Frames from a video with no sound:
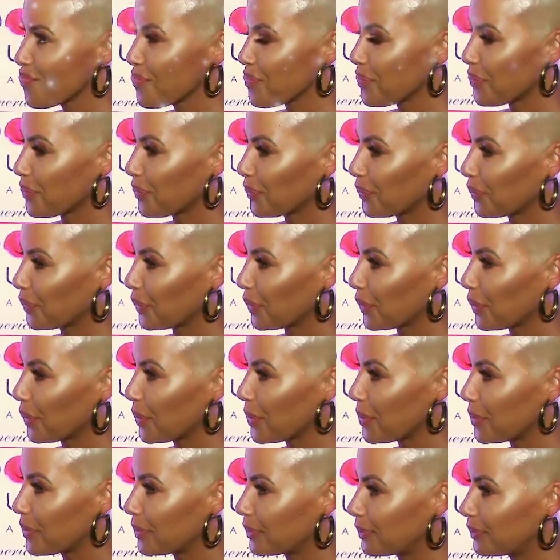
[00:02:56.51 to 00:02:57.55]

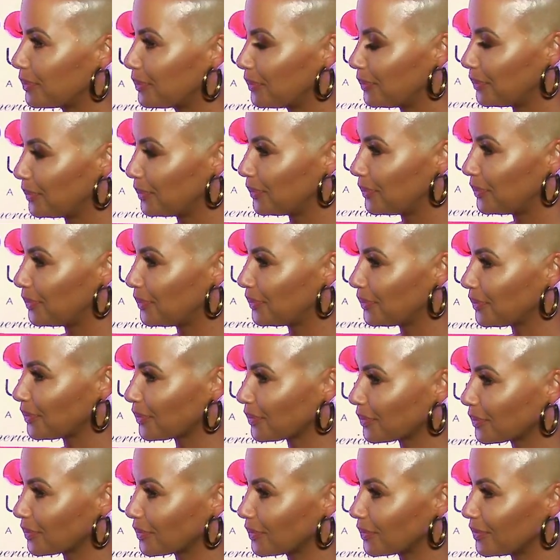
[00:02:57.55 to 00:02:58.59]

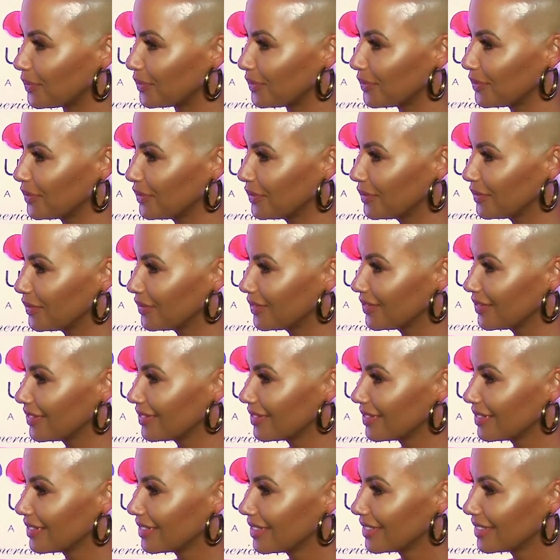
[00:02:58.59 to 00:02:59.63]

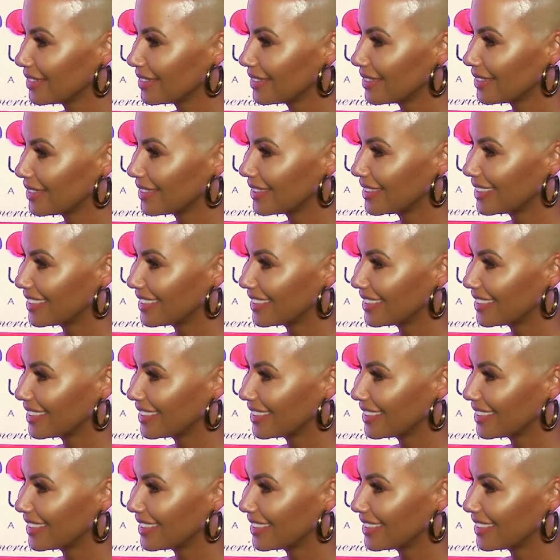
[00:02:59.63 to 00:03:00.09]
The person shown says nothing.